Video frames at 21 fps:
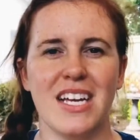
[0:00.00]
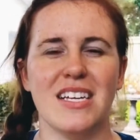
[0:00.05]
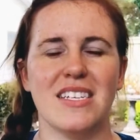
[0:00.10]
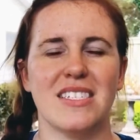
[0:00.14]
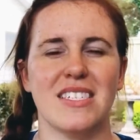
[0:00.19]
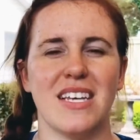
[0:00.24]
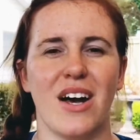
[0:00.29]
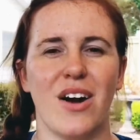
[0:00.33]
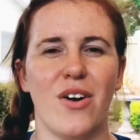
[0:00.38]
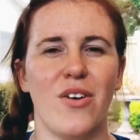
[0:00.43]

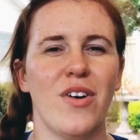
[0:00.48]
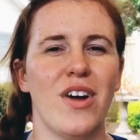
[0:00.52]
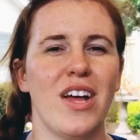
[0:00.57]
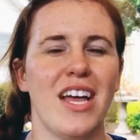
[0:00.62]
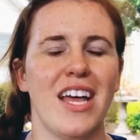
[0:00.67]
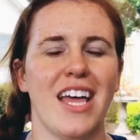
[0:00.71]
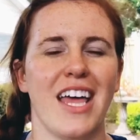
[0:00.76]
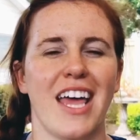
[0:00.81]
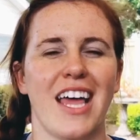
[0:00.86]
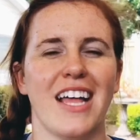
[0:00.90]
So
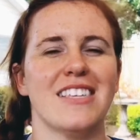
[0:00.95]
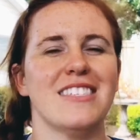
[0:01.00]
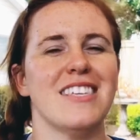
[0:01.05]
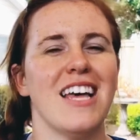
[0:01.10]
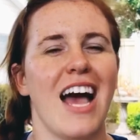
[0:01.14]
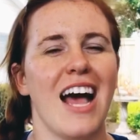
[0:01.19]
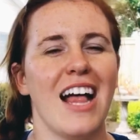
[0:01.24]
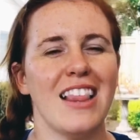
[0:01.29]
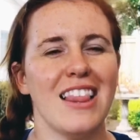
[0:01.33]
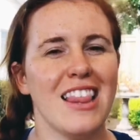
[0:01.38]
it's
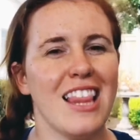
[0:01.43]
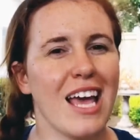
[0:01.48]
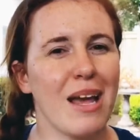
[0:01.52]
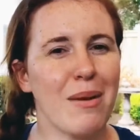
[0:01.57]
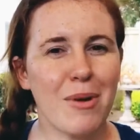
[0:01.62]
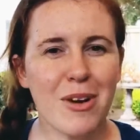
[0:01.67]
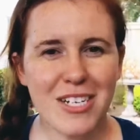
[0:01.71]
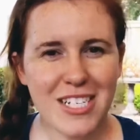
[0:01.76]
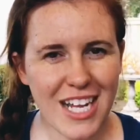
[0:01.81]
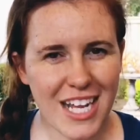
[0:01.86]

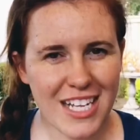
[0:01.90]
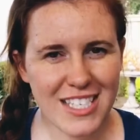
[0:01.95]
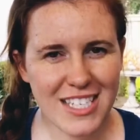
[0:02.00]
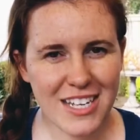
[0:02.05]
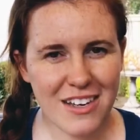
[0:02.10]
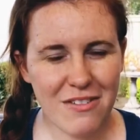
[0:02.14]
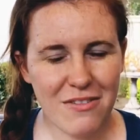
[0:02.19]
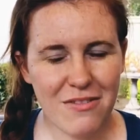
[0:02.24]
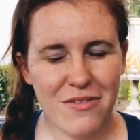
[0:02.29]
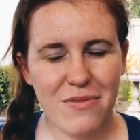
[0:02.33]
labor
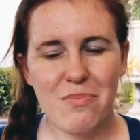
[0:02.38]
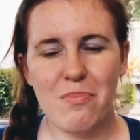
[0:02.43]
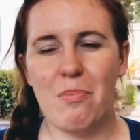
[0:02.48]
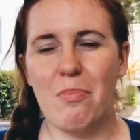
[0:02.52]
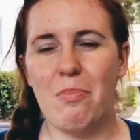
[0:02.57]
intensive,